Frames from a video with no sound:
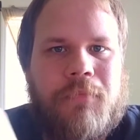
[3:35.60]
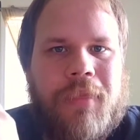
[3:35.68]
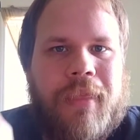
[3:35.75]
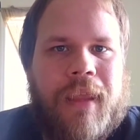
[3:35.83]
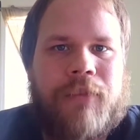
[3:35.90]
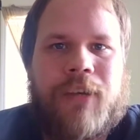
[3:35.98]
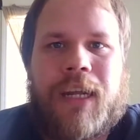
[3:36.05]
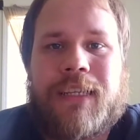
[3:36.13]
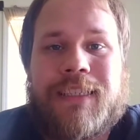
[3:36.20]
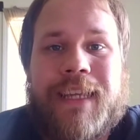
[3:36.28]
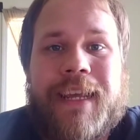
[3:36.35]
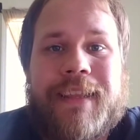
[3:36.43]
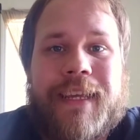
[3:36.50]
Now, I'm not
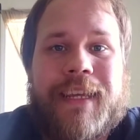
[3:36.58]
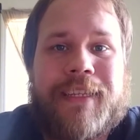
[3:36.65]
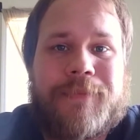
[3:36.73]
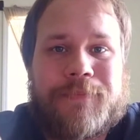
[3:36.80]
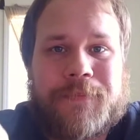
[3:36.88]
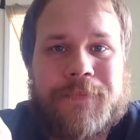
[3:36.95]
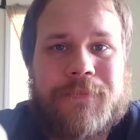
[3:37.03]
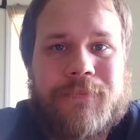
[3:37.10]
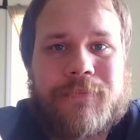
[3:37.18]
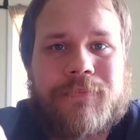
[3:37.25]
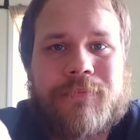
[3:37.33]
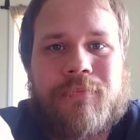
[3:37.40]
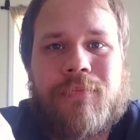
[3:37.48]
saying that
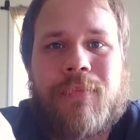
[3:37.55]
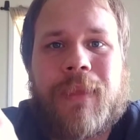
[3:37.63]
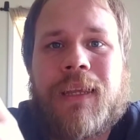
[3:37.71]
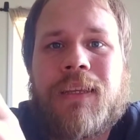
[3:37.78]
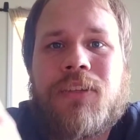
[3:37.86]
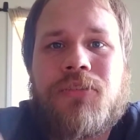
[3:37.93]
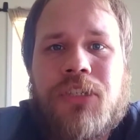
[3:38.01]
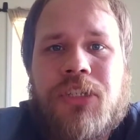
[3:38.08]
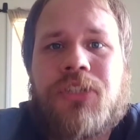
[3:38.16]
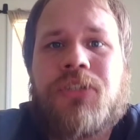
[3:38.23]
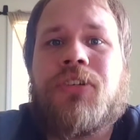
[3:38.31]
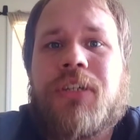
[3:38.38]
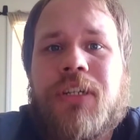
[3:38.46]
you
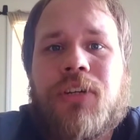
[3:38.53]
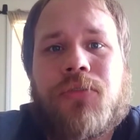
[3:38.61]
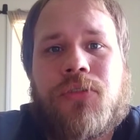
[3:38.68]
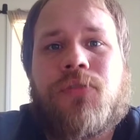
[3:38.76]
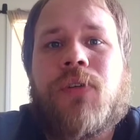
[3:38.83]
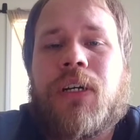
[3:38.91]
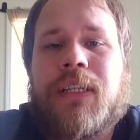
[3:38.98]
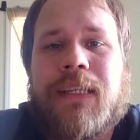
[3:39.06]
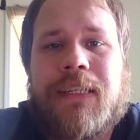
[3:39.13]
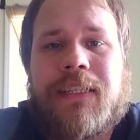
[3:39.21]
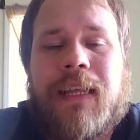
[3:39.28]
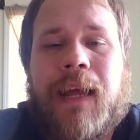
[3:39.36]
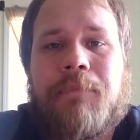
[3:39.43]
should go through all
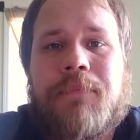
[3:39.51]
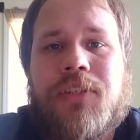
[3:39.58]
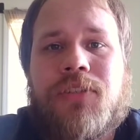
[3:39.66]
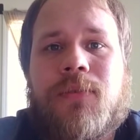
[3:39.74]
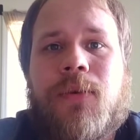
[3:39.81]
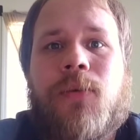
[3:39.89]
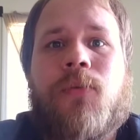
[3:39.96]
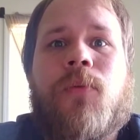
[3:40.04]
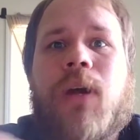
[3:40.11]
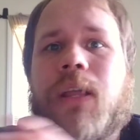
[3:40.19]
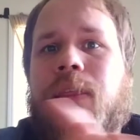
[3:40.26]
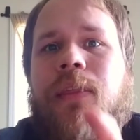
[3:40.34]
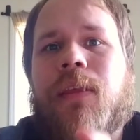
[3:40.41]
these steps
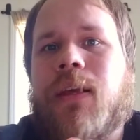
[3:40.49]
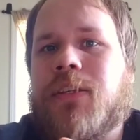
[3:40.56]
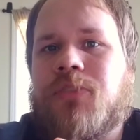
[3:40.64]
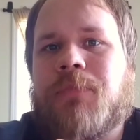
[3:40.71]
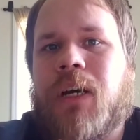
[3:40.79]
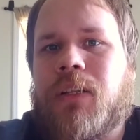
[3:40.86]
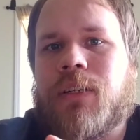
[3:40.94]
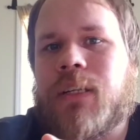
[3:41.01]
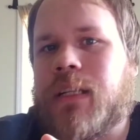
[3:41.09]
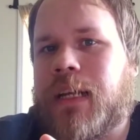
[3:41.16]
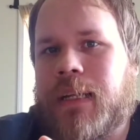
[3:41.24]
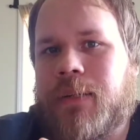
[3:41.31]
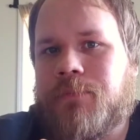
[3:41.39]
with a smaller
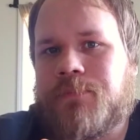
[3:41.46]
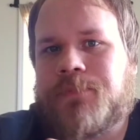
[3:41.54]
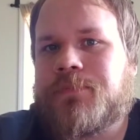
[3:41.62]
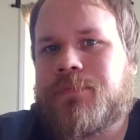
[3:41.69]
client,